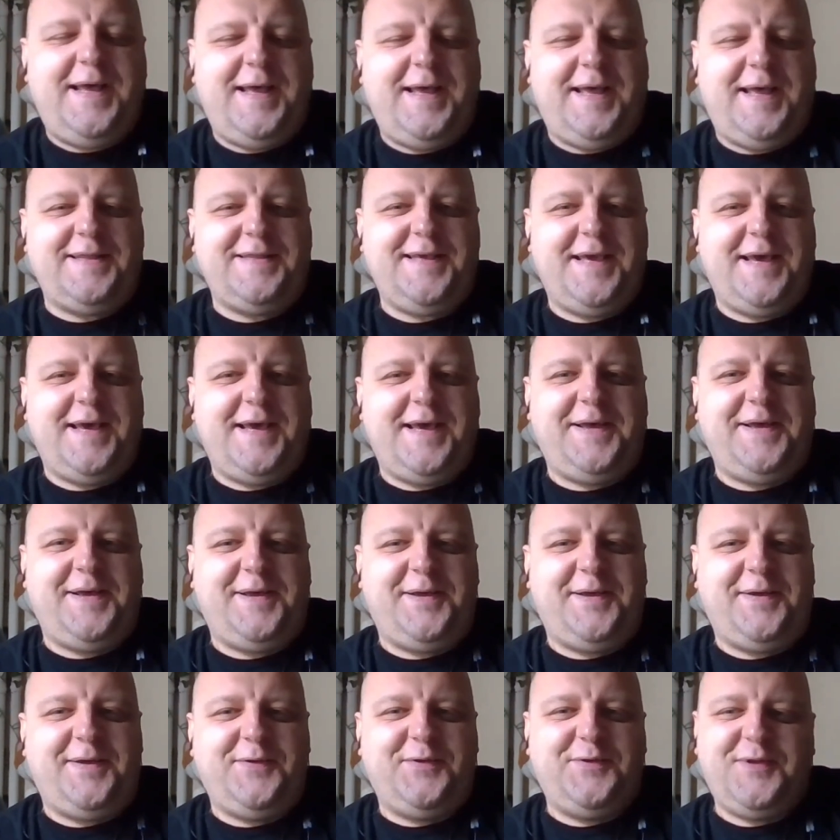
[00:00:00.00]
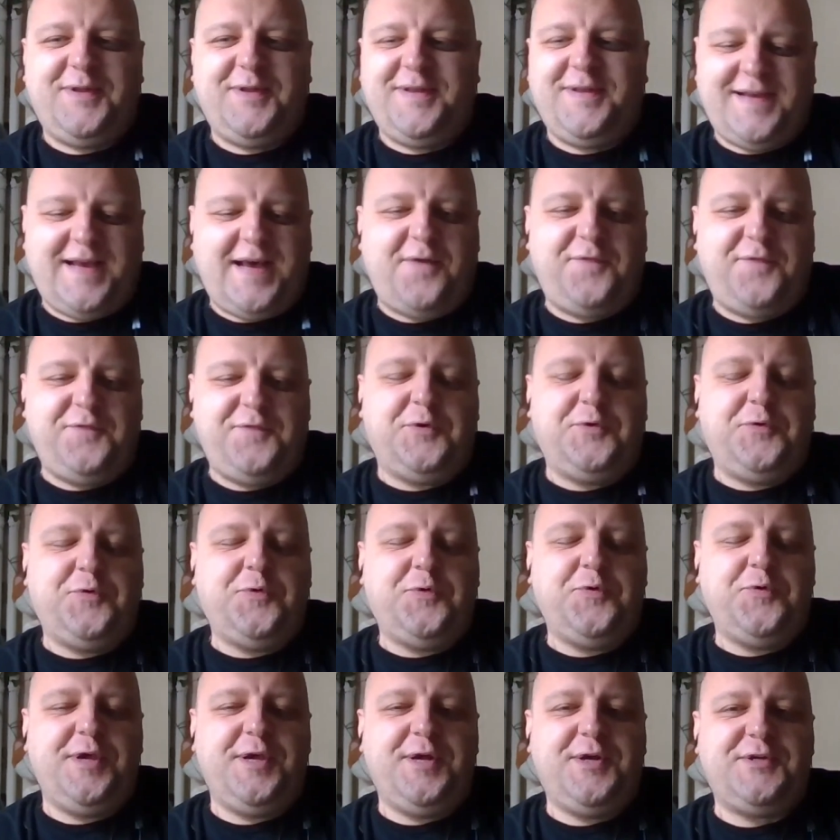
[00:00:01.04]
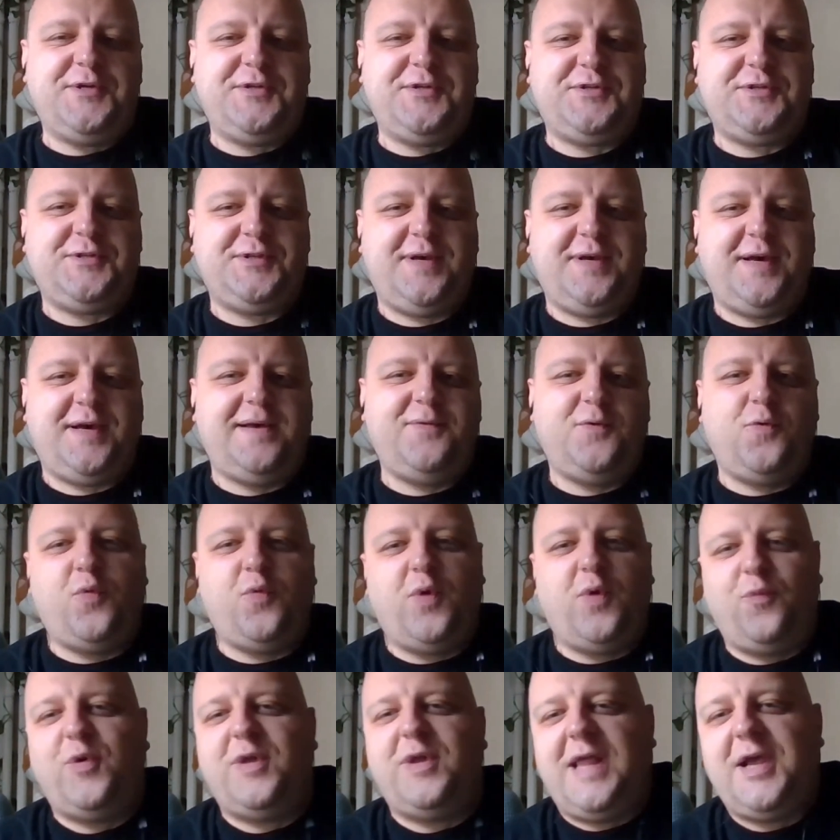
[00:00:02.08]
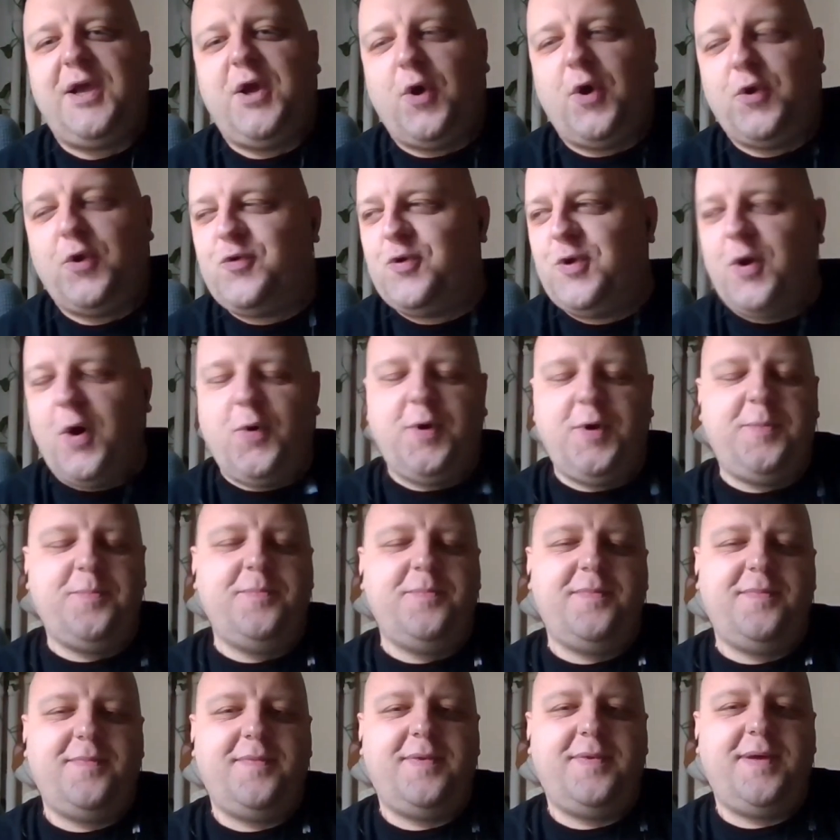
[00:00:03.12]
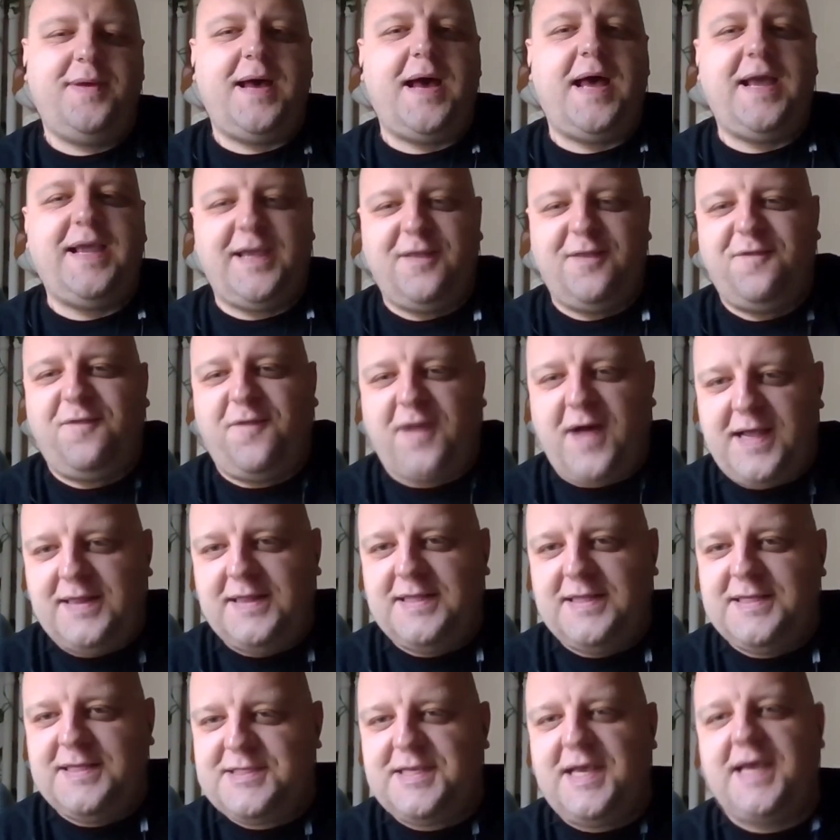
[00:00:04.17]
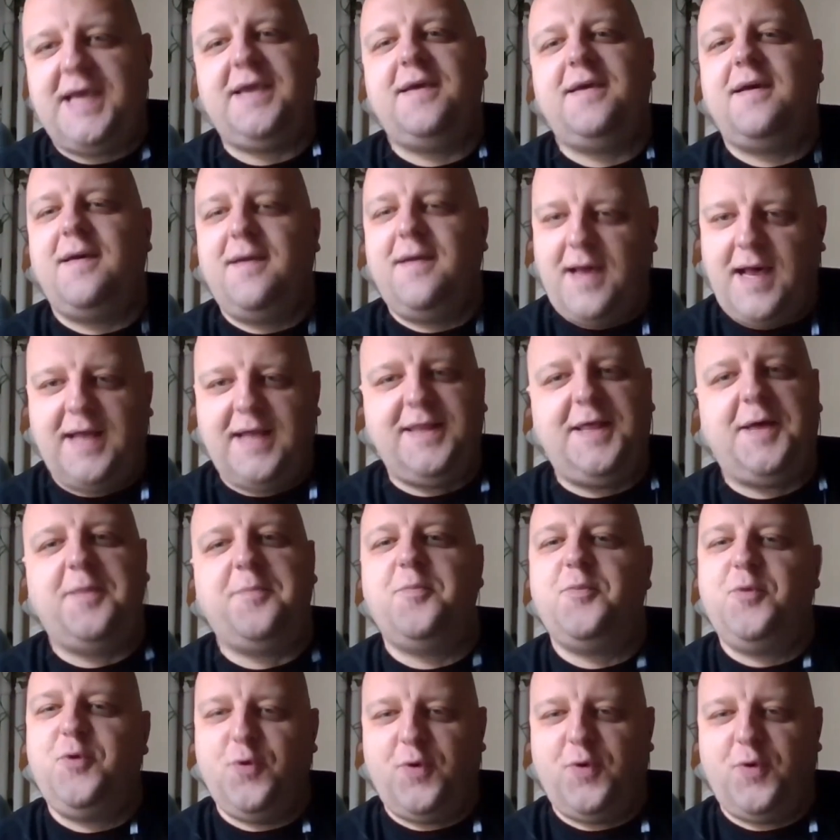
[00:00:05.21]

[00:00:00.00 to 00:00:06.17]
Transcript: And yeah, after 2 years, when I got to know him, I can finally say, Adam,